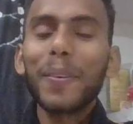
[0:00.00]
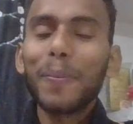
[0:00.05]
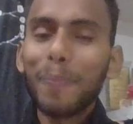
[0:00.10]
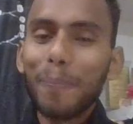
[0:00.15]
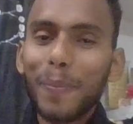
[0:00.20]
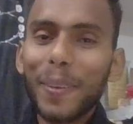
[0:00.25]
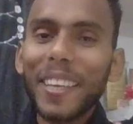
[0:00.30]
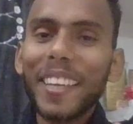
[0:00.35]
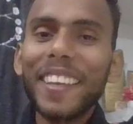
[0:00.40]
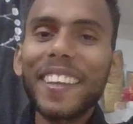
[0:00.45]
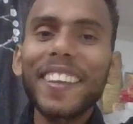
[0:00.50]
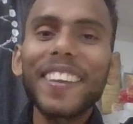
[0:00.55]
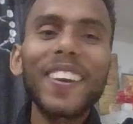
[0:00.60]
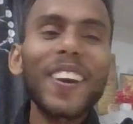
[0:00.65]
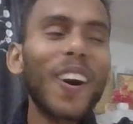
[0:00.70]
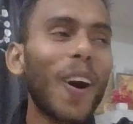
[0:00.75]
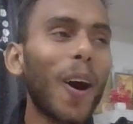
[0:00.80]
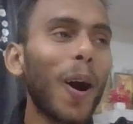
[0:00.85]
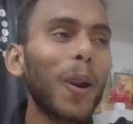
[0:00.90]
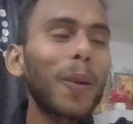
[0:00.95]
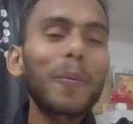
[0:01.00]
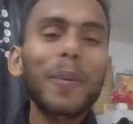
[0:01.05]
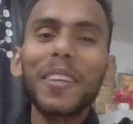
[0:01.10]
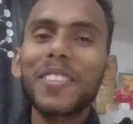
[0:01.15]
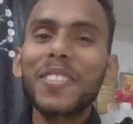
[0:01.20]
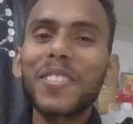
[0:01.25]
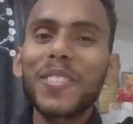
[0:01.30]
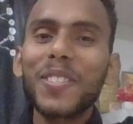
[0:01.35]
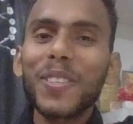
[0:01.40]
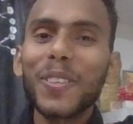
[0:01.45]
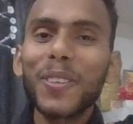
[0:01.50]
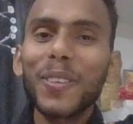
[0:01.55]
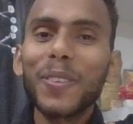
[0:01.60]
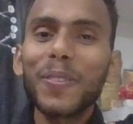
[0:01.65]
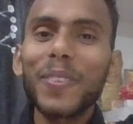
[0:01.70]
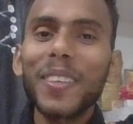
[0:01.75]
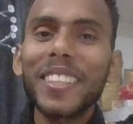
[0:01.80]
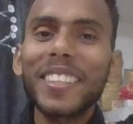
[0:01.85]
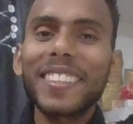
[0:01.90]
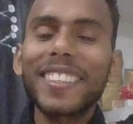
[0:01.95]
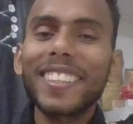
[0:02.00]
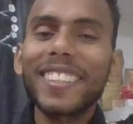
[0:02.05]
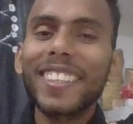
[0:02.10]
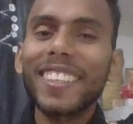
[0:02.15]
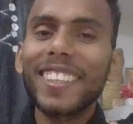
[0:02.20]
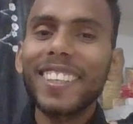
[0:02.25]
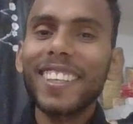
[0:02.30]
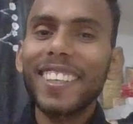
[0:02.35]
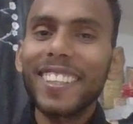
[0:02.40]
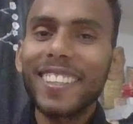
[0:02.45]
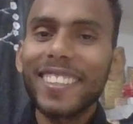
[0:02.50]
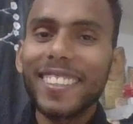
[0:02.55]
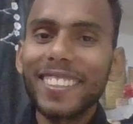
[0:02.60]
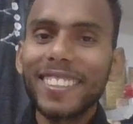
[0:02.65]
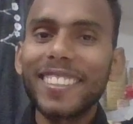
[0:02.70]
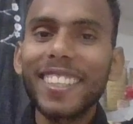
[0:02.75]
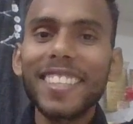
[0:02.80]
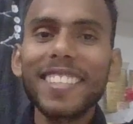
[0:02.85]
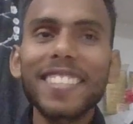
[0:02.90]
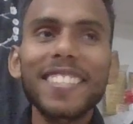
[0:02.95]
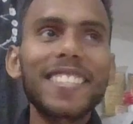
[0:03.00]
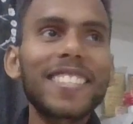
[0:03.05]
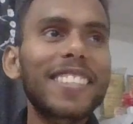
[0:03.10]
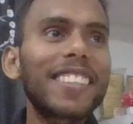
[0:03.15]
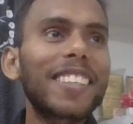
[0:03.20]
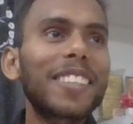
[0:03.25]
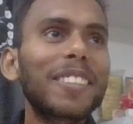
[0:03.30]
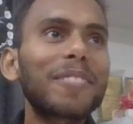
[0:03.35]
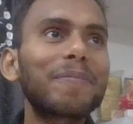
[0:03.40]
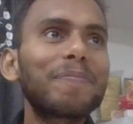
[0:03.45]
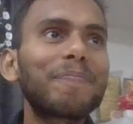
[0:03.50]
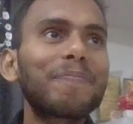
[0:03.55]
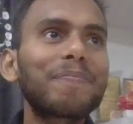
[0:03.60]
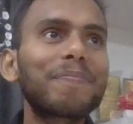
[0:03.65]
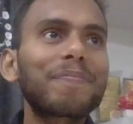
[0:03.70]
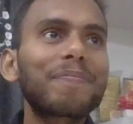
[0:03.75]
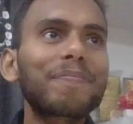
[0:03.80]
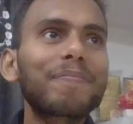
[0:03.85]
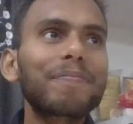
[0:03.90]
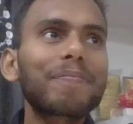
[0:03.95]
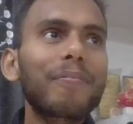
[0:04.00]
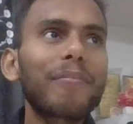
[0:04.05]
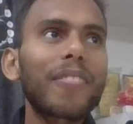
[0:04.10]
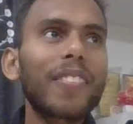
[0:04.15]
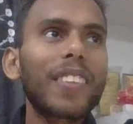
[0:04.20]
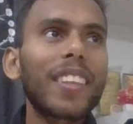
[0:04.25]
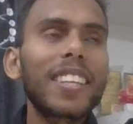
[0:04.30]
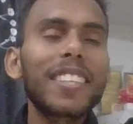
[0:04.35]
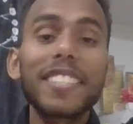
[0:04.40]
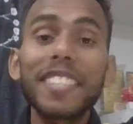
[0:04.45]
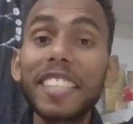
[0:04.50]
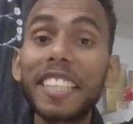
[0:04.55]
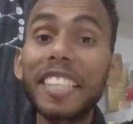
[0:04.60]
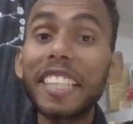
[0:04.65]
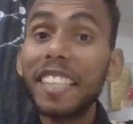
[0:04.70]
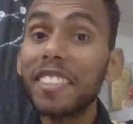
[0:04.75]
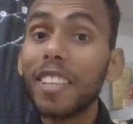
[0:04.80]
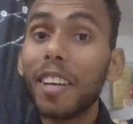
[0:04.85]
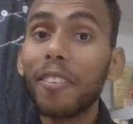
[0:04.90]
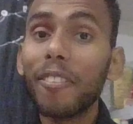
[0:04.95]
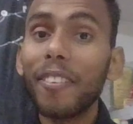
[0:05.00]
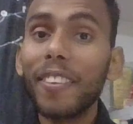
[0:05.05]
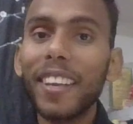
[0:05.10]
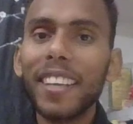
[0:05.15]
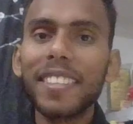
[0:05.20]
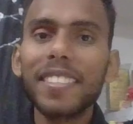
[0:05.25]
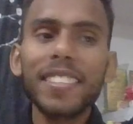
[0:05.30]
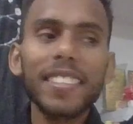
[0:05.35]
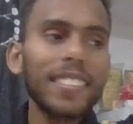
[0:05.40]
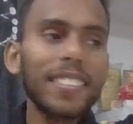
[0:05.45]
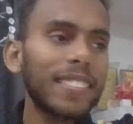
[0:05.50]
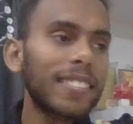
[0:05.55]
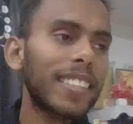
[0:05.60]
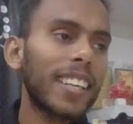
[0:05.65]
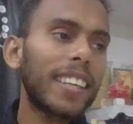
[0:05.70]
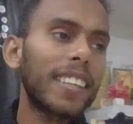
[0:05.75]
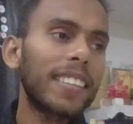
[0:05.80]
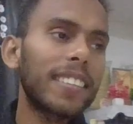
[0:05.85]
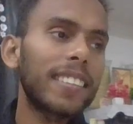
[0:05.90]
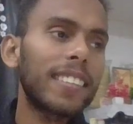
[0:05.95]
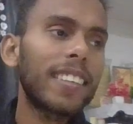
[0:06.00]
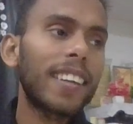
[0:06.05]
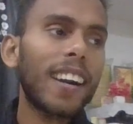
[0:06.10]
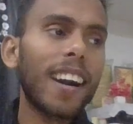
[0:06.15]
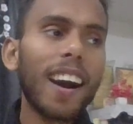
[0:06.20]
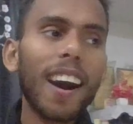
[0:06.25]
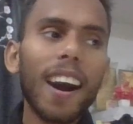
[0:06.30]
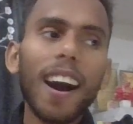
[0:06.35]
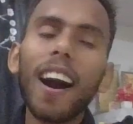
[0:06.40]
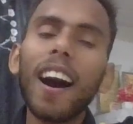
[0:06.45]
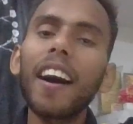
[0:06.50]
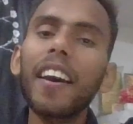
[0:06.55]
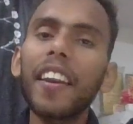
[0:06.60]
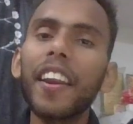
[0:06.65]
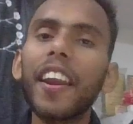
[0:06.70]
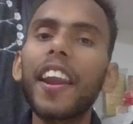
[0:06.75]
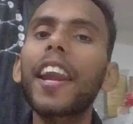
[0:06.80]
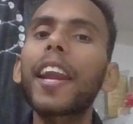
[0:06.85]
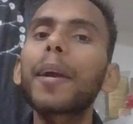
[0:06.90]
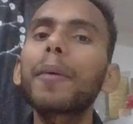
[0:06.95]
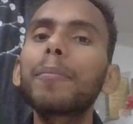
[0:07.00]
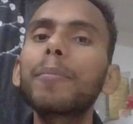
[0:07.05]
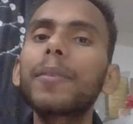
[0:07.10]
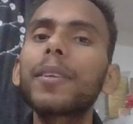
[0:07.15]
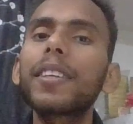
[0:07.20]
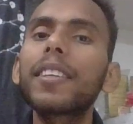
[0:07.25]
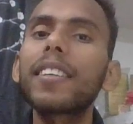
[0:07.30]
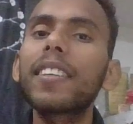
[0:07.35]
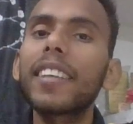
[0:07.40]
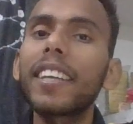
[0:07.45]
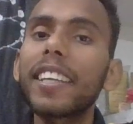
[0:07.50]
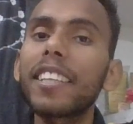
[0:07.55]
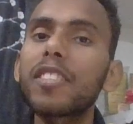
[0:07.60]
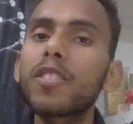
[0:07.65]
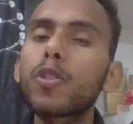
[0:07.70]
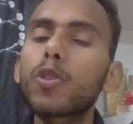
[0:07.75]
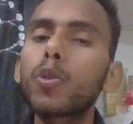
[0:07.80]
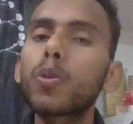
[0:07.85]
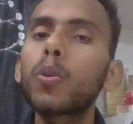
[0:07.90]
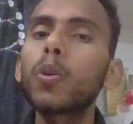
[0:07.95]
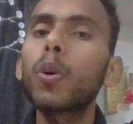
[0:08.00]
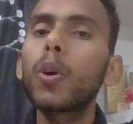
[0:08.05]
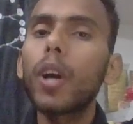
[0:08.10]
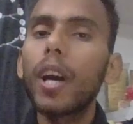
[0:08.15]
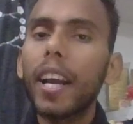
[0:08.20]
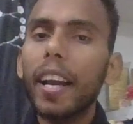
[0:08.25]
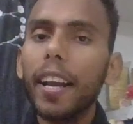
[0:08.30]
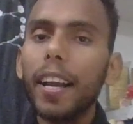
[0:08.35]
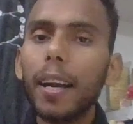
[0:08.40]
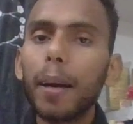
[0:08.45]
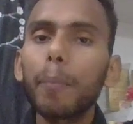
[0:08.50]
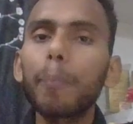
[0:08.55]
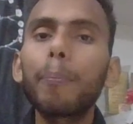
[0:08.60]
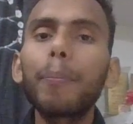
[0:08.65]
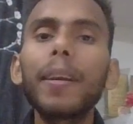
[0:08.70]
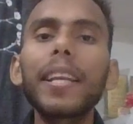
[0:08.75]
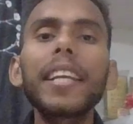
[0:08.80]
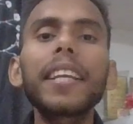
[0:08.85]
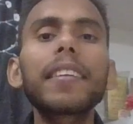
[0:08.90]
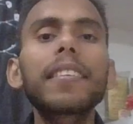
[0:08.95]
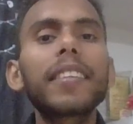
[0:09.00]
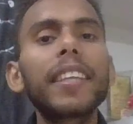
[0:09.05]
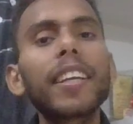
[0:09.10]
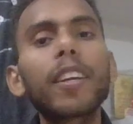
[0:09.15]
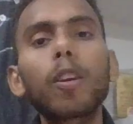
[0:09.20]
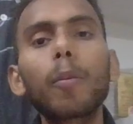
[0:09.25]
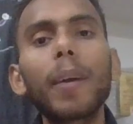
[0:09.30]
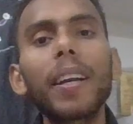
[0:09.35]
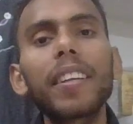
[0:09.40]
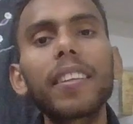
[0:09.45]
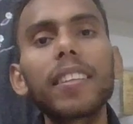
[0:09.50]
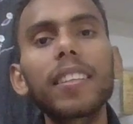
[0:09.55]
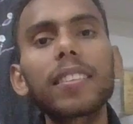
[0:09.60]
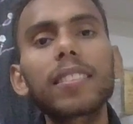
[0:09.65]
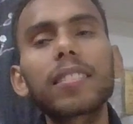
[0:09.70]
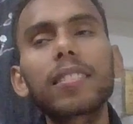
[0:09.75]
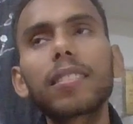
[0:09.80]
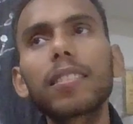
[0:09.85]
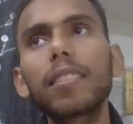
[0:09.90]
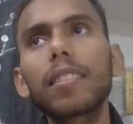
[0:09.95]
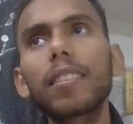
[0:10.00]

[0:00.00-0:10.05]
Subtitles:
be always tuned with this series of lectures, and our aim is to complete the econometrics